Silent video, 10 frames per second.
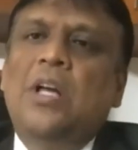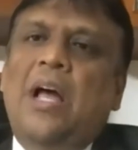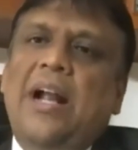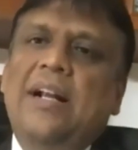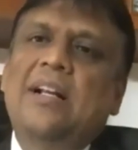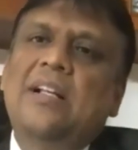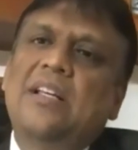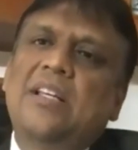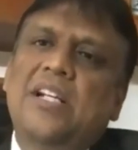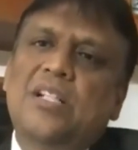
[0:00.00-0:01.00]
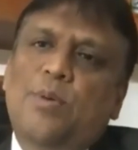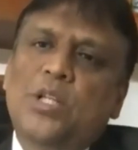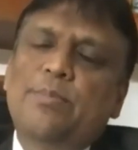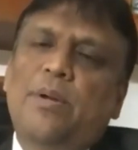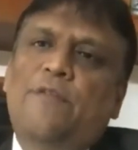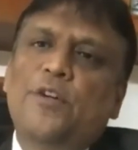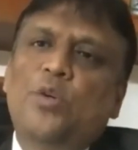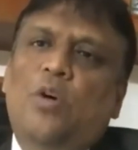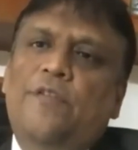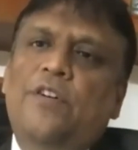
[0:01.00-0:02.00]
and it is possible for you
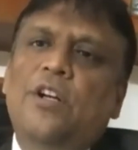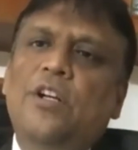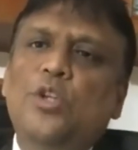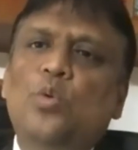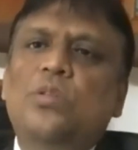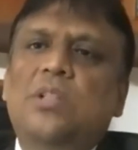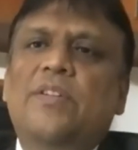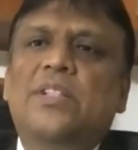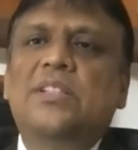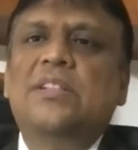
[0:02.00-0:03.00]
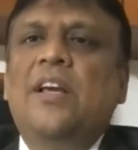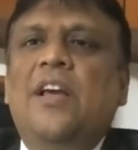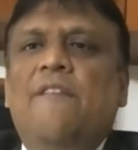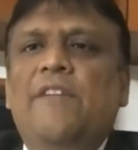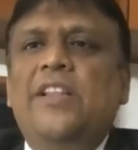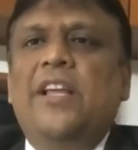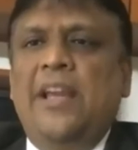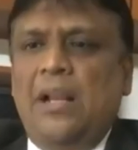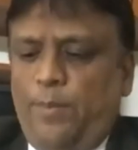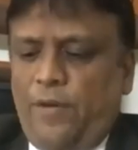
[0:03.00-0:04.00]
to offer new services with the
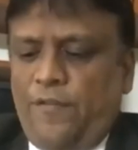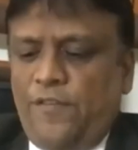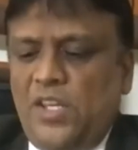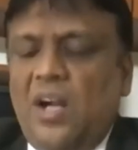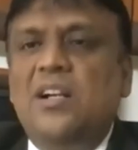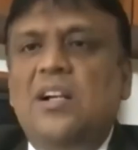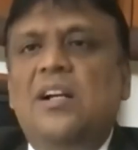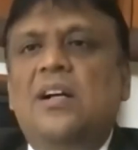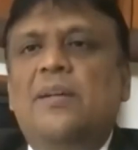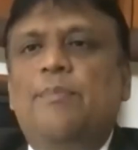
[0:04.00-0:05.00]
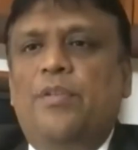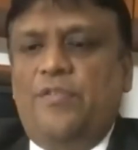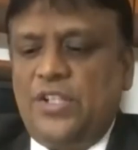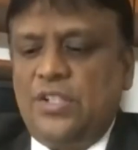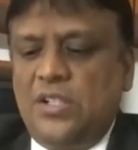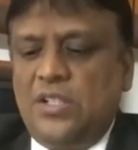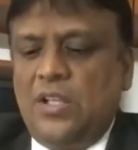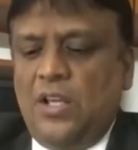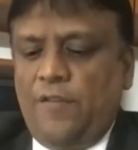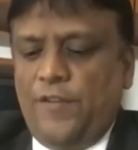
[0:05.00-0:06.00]
help of young uh,
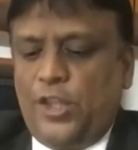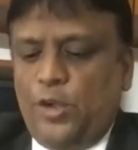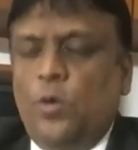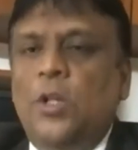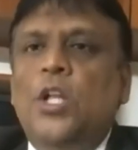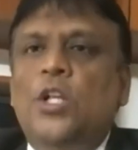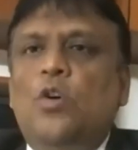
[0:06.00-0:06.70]
professionals with you.